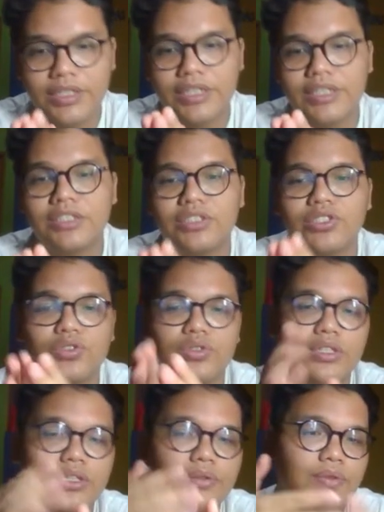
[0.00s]
is
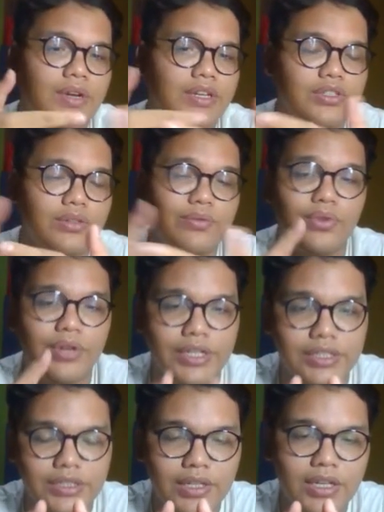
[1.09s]
using the financial
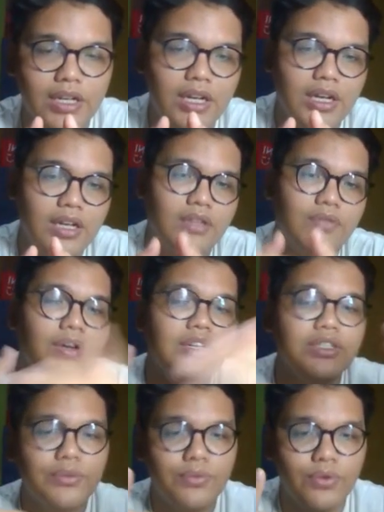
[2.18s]
forecast. The
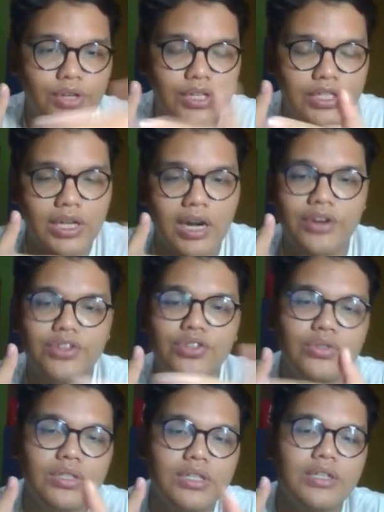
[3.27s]
financial forecasts are
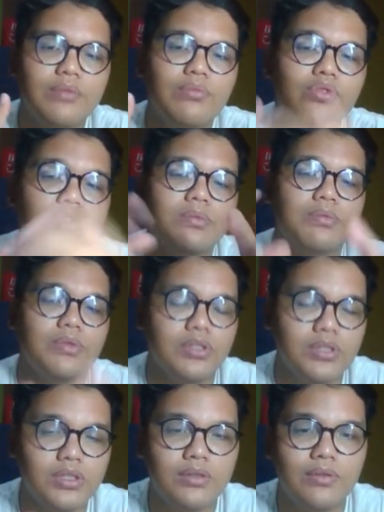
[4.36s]
using the
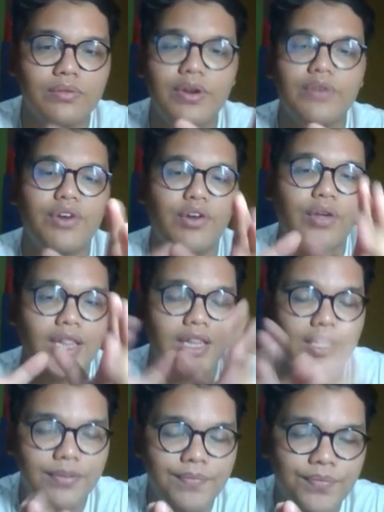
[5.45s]
multiples very
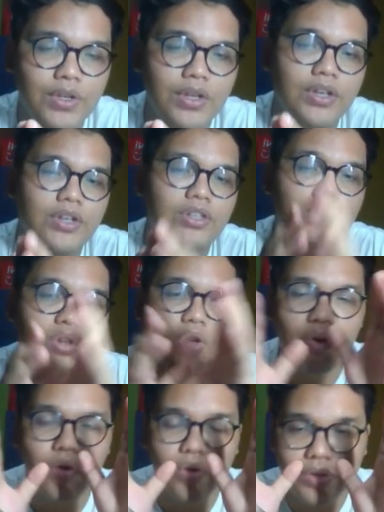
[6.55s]
frequently,
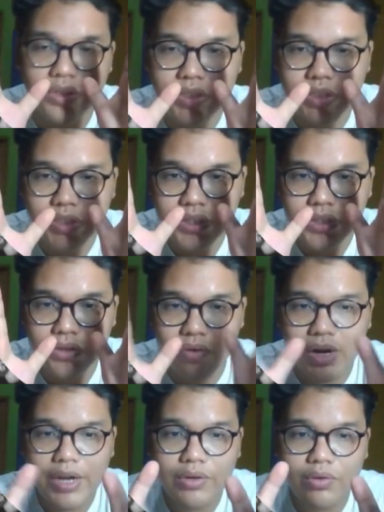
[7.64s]
so the
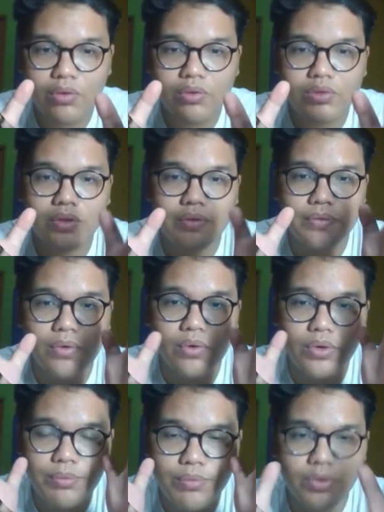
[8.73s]
right roles of for
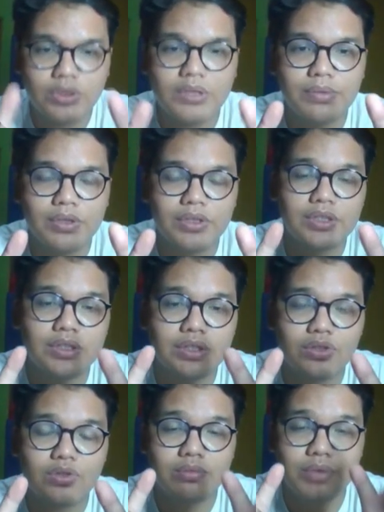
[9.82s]
multiples
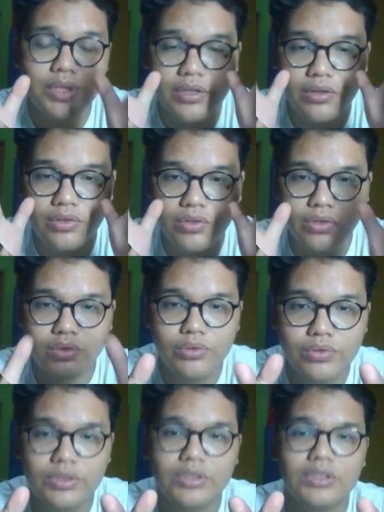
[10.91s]
need to be
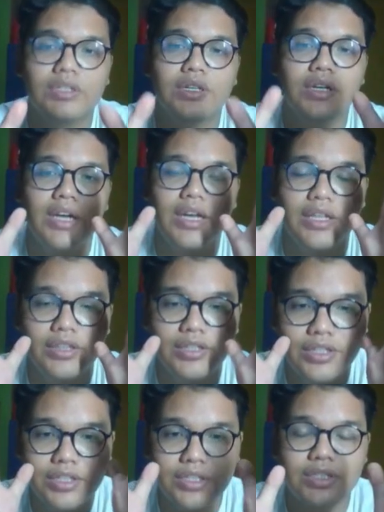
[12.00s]
conclused, and
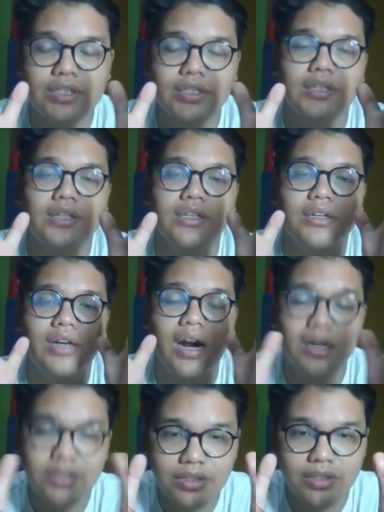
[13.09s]
these
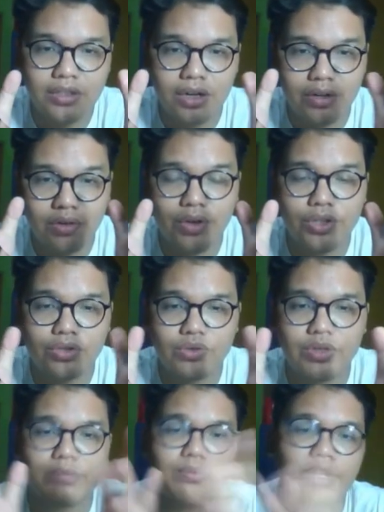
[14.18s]
article are going to
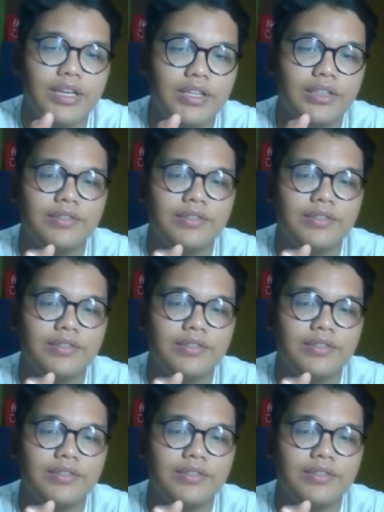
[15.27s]
explain it.